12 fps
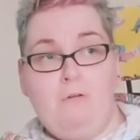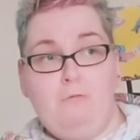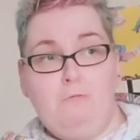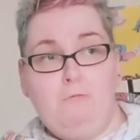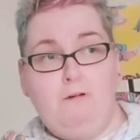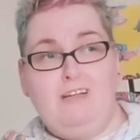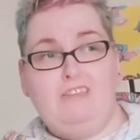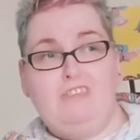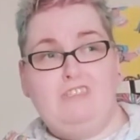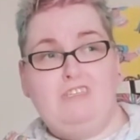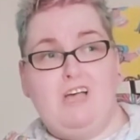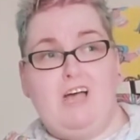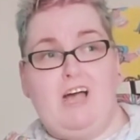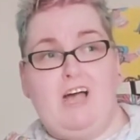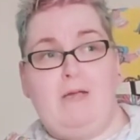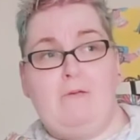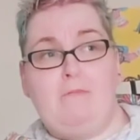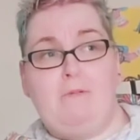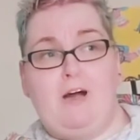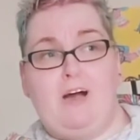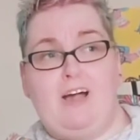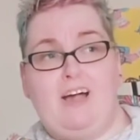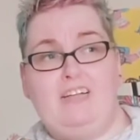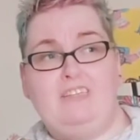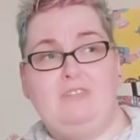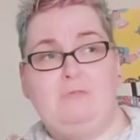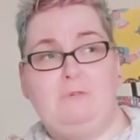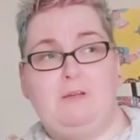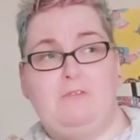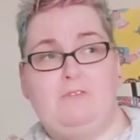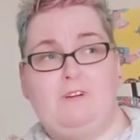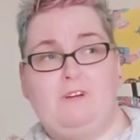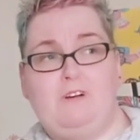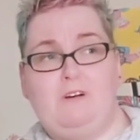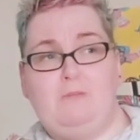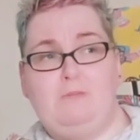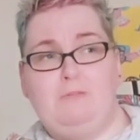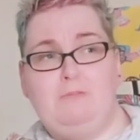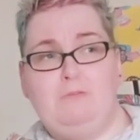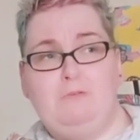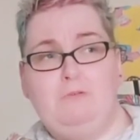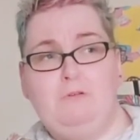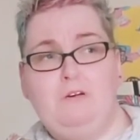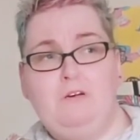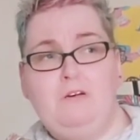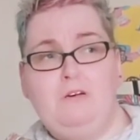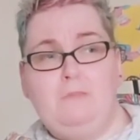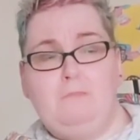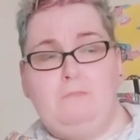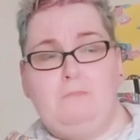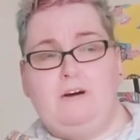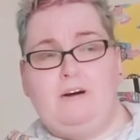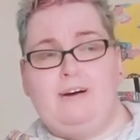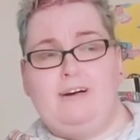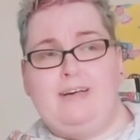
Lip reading: Which I can't speak for other people, but